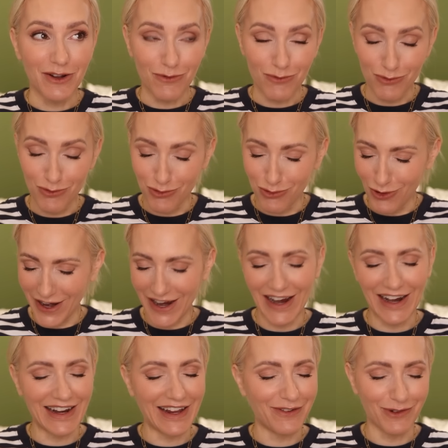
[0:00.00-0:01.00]

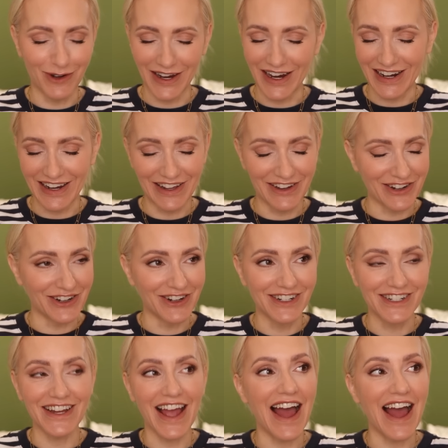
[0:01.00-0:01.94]
really, really good.